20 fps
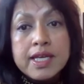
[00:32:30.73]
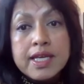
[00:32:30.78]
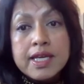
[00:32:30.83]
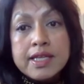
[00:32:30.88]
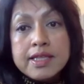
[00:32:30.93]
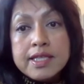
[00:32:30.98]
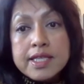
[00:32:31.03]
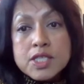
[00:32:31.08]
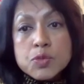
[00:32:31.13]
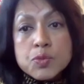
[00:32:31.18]

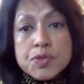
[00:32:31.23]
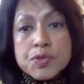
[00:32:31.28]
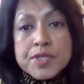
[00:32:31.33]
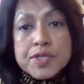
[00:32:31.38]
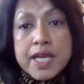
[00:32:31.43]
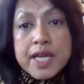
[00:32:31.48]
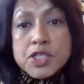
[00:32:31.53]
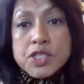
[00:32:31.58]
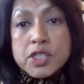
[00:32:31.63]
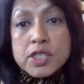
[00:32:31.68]
This was
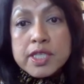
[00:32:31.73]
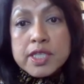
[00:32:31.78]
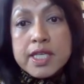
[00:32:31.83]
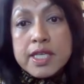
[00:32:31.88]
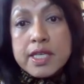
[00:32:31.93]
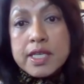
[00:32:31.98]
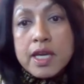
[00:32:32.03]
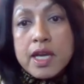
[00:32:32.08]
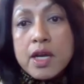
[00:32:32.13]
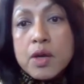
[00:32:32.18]

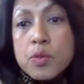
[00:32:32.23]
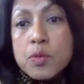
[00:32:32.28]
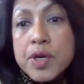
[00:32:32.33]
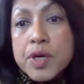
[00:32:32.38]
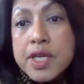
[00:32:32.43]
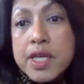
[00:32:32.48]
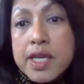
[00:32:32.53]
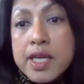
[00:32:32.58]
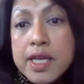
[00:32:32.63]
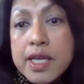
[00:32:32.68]
actually
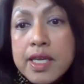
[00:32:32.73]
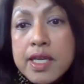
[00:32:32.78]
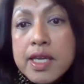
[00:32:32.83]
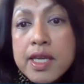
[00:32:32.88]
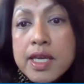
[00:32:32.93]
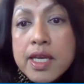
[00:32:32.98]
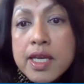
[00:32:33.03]
doing